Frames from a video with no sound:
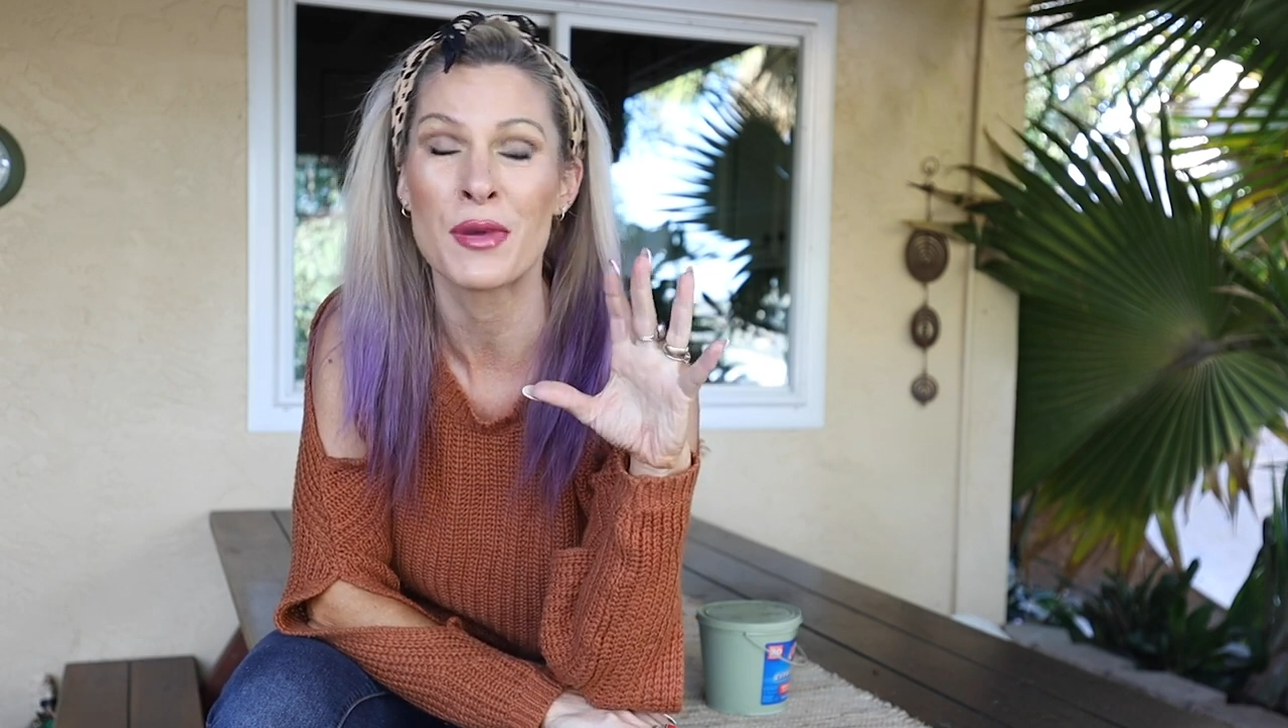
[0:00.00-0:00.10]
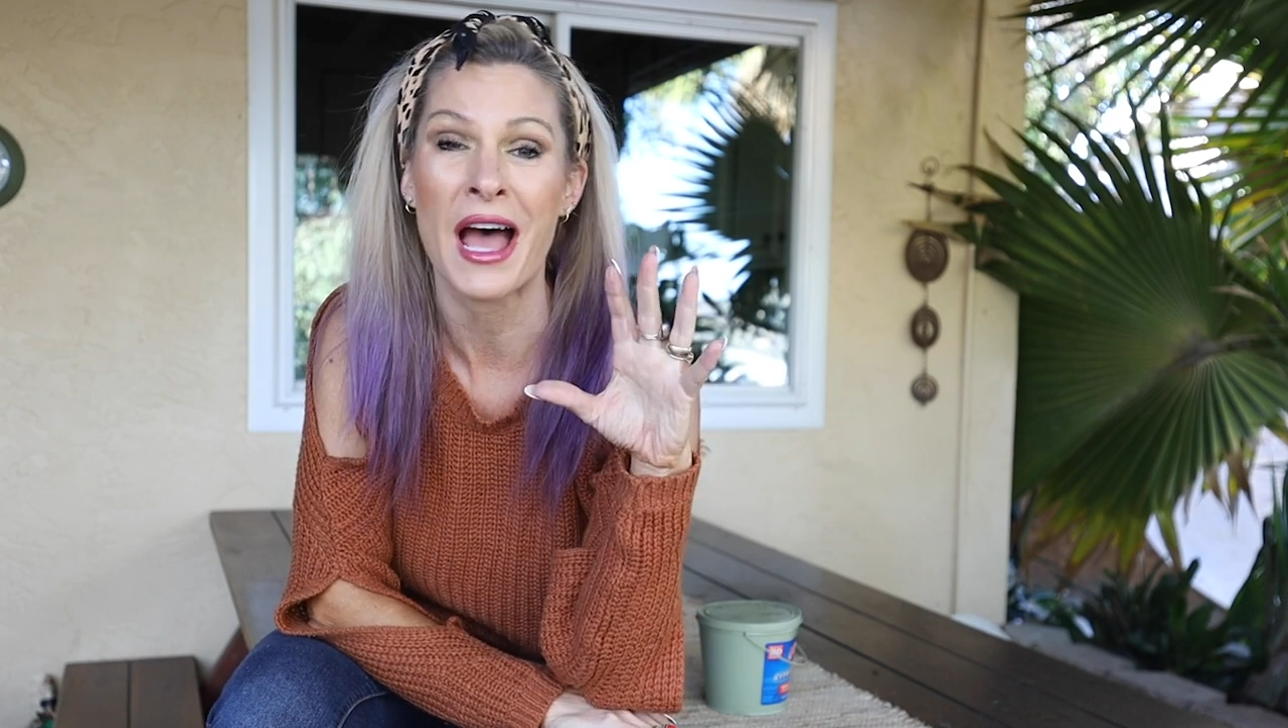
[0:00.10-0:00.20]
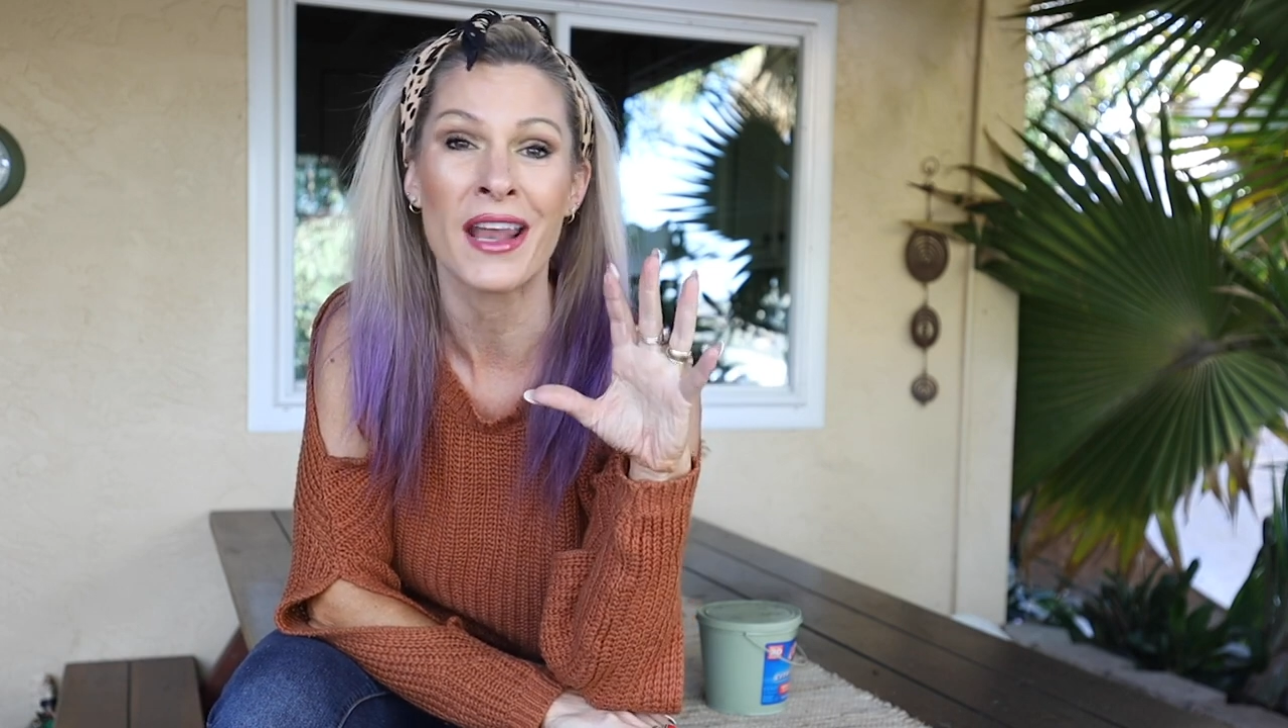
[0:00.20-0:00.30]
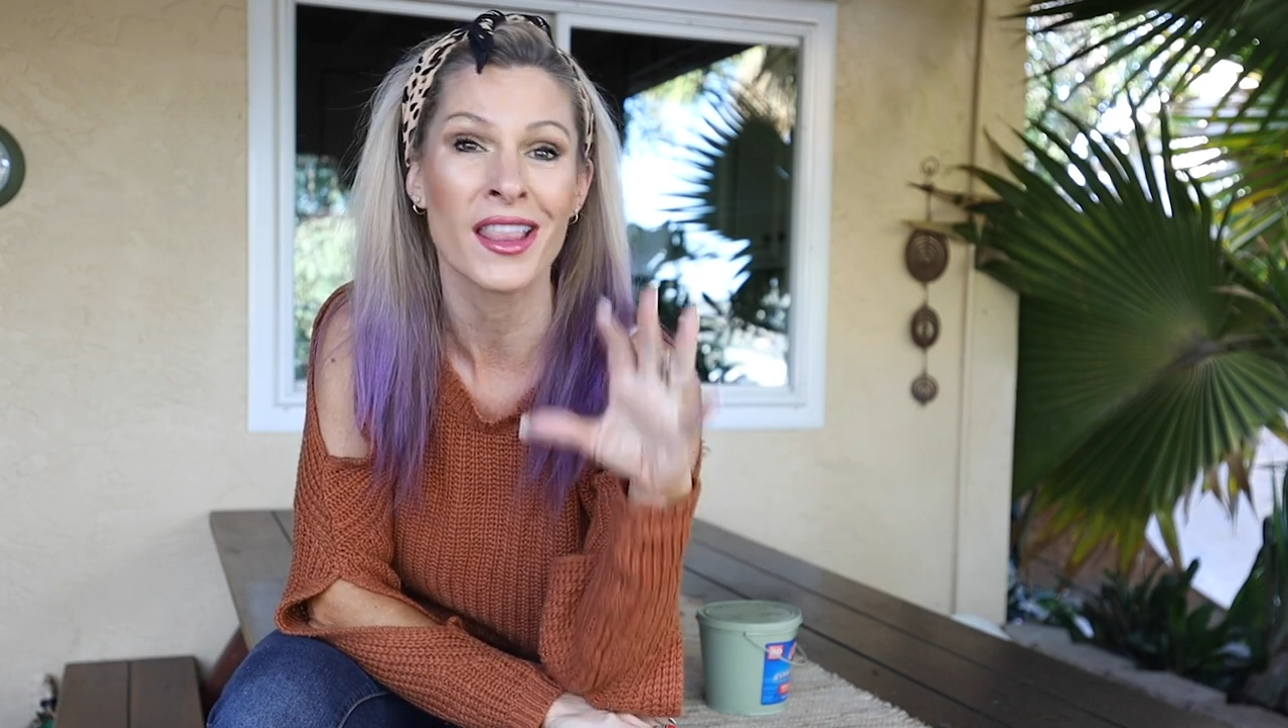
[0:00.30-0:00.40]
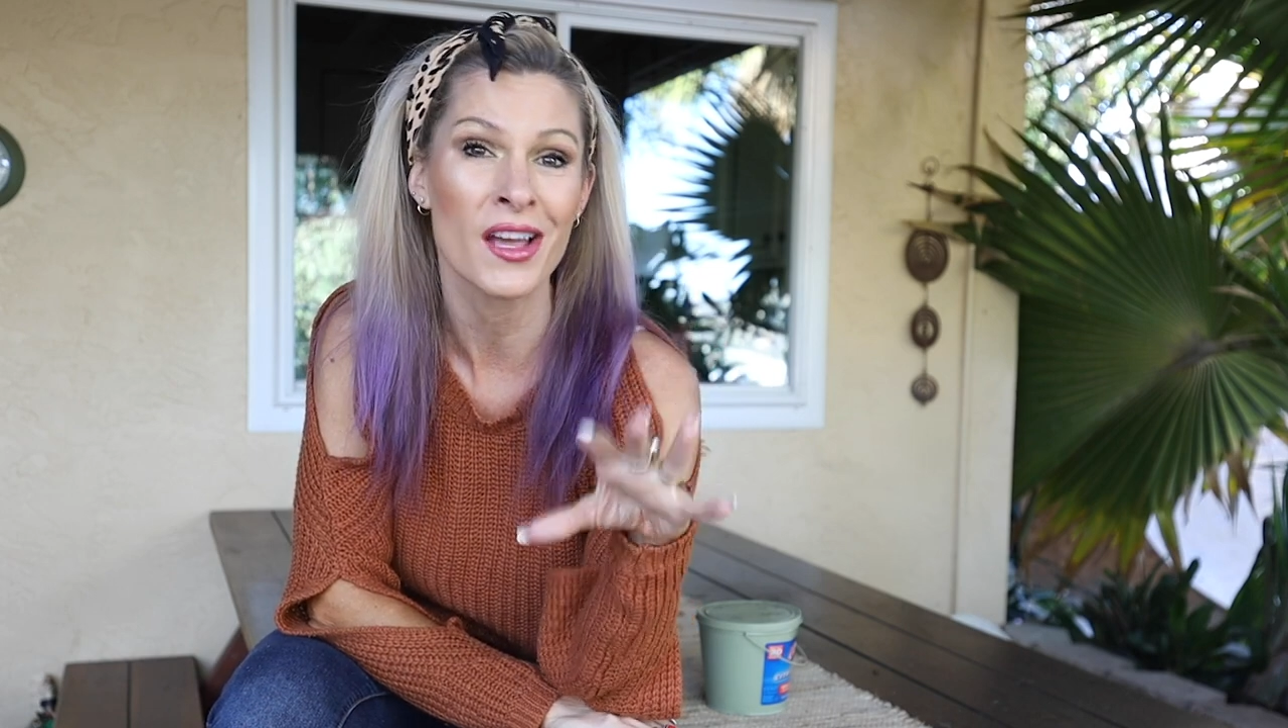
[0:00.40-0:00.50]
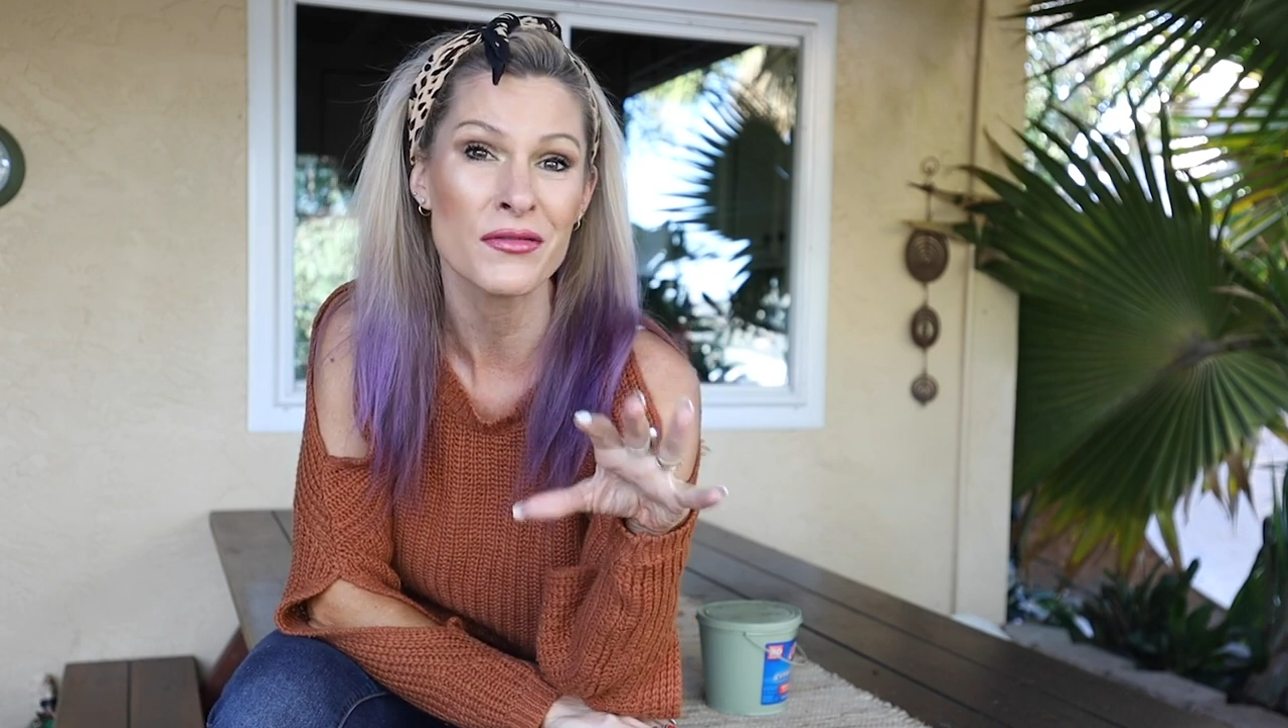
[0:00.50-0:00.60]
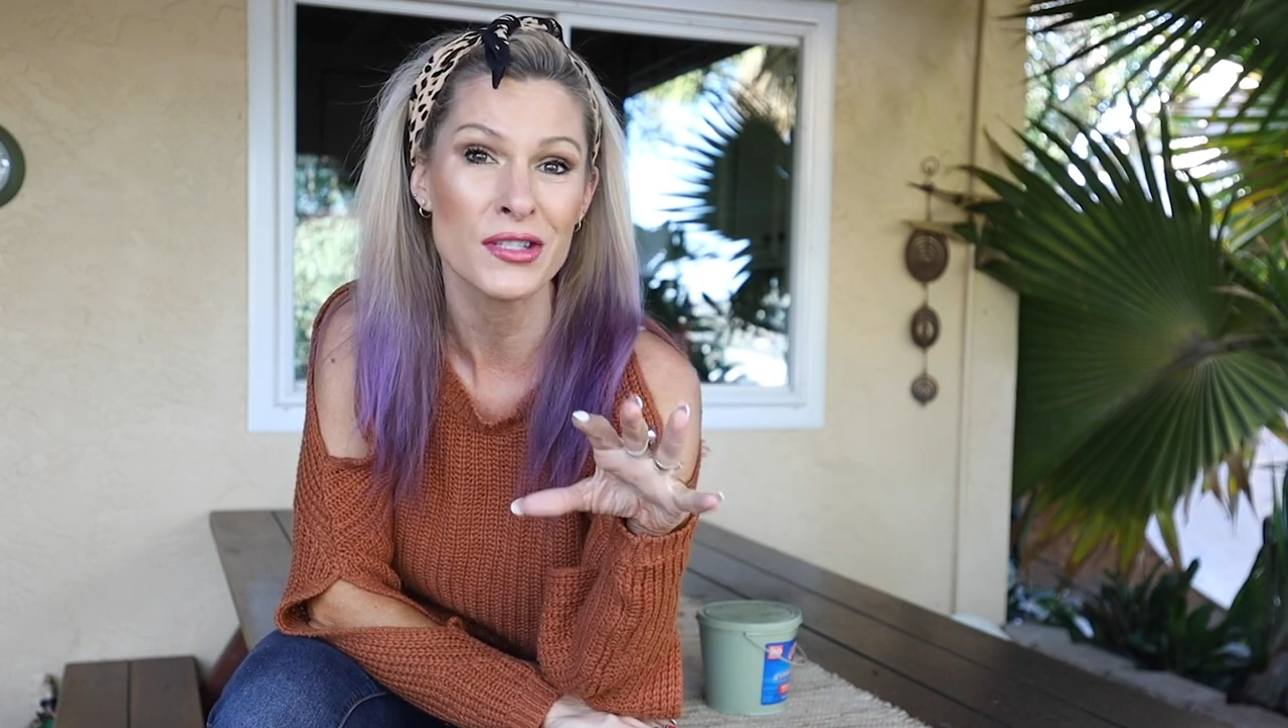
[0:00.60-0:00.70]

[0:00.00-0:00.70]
But I'd love